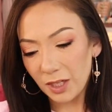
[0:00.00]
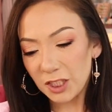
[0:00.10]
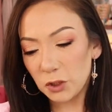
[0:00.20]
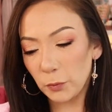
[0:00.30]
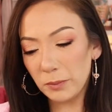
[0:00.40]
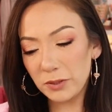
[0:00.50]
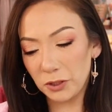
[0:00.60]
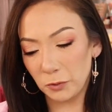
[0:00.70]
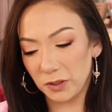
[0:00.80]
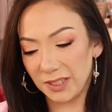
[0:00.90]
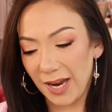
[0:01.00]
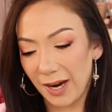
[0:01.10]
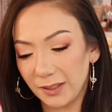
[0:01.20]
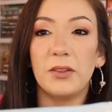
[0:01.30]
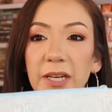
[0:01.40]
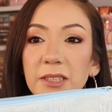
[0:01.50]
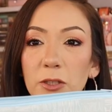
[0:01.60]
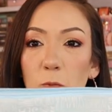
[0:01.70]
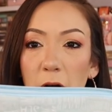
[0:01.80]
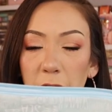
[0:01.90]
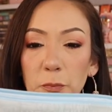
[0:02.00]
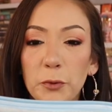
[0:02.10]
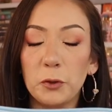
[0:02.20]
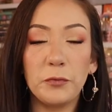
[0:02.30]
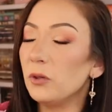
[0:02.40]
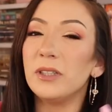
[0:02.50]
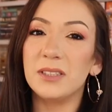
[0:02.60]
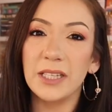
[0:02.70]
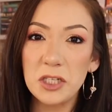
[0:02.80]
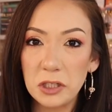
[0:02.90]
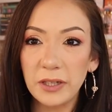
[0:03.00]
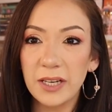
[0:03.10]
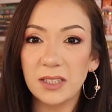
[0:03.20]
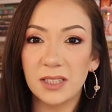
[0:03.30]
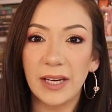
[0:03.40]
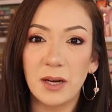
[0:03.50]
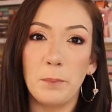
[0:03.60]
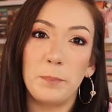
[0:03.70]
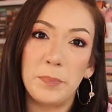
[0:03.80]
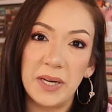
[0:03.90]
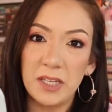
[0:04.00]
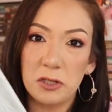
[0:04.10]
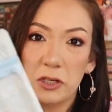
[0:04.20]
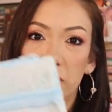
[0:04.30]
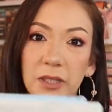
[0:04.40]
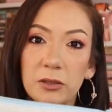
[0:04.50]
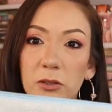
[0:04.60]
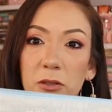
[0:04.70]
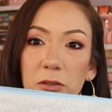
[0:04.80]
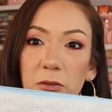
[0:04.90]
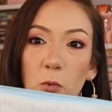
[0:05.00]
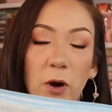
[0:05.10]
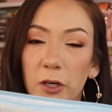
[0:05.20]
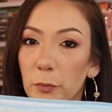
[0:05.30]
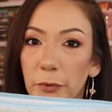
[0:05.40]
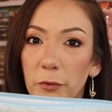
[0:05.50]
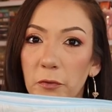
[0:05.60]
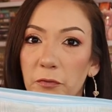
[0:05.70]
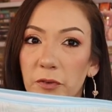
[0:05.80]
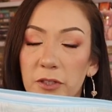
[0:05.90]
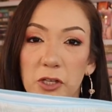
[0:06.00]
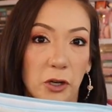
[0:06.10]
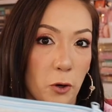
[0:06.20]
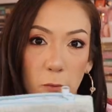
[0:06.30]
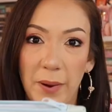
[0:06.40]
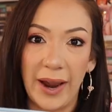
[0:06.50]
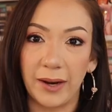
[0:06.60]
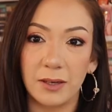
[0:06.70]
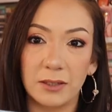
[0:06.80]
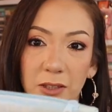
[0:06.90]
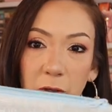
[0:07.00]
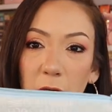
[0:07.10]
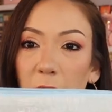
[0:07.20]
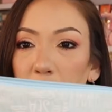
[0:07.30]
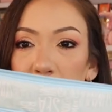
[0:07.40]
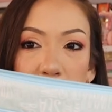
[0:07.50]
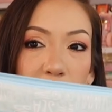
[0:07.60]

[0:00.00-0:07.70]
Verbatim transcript: swimsuit sacks. These are waterproof. Well, essentially it's like a beach little waterproof to go bag. So you can put your